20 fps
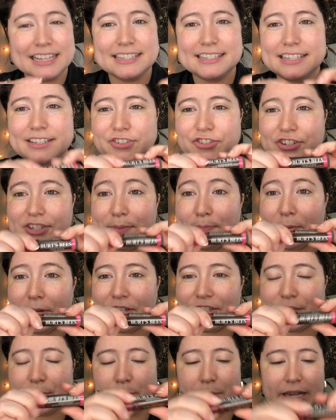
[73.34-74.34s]
This is just
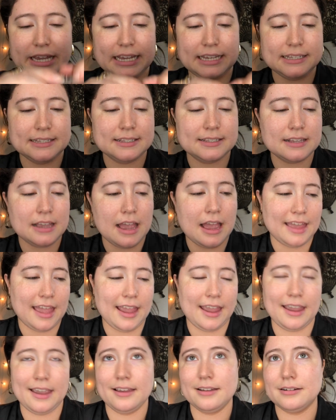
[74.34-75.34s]
Burt's Bees.
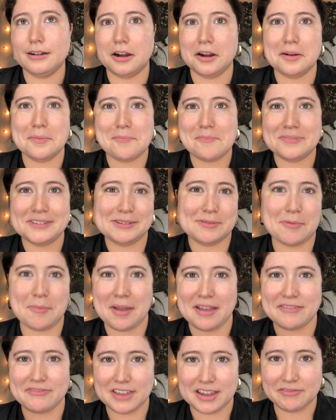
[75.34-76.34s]
They are some of
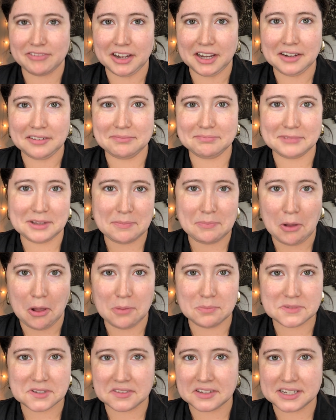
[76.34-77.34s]
my favorite lip
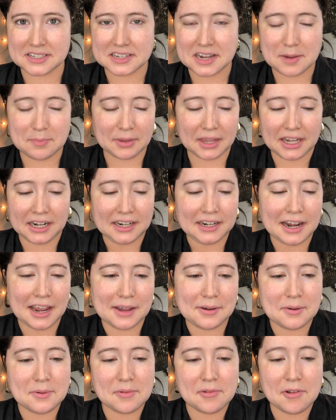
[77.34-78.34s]
balms on the entire planet.
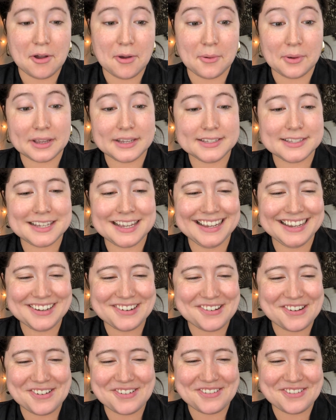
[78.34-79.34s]
I will always
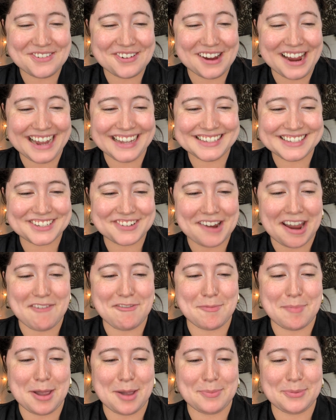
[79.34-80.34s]
rant and
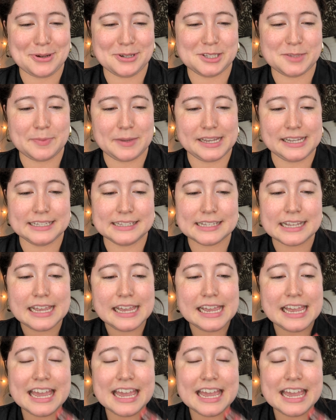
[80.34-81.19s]
rave about Burt's Bees.